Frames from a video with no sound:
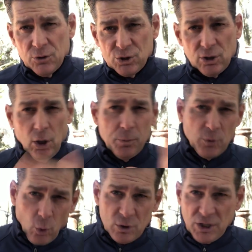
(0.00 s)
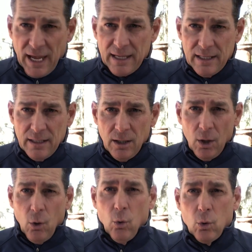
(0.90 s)
sloped or jagged
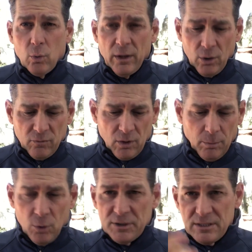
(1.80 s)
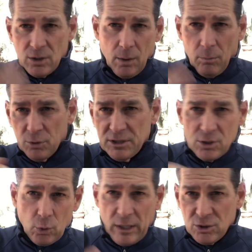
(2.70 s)
or run over a
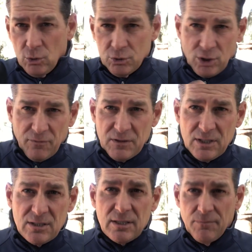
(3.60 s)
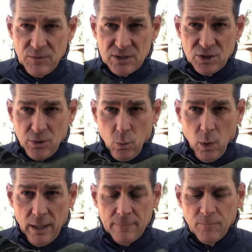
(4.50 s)
multi-directional surfaces, this is the
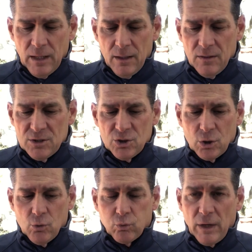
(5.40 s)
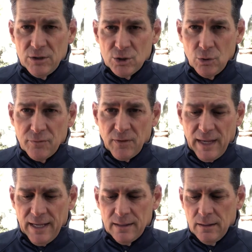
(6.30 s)
one. This is a great shoe for
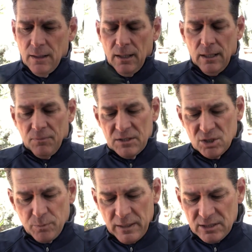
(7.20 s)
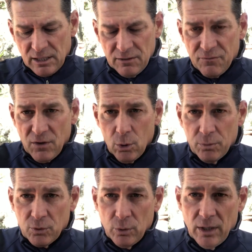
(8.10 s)
that. This is basically foam
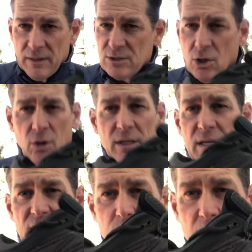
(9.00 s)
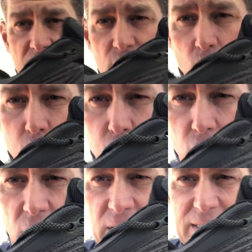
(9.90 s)
through here. That's all it is, but it's a
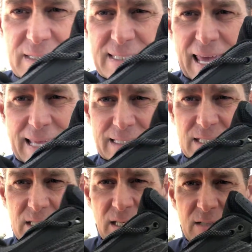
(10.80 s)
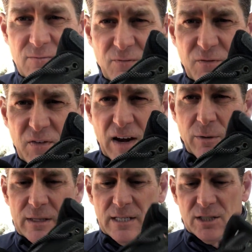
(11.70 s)
really dense,
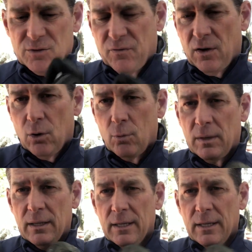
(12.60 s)
very dense foam.